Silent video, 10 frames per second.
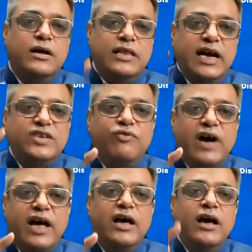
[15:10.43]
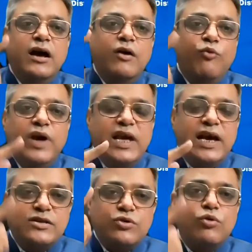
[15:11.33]
That's why we
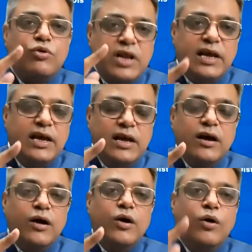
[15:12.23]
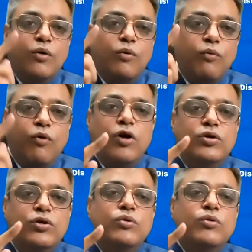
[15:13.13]
as Rotary want
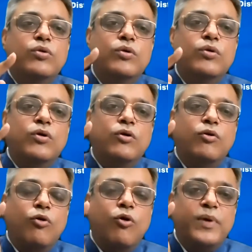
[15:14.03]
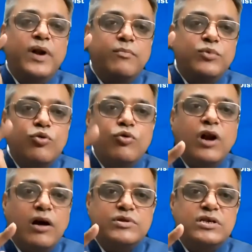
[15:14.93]
to open up new
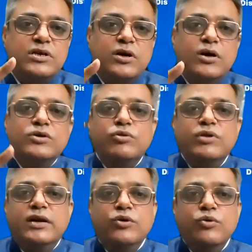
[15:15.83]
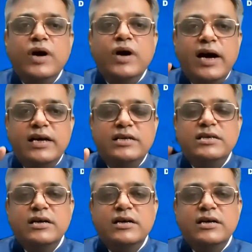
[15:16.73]
clubs so that you guys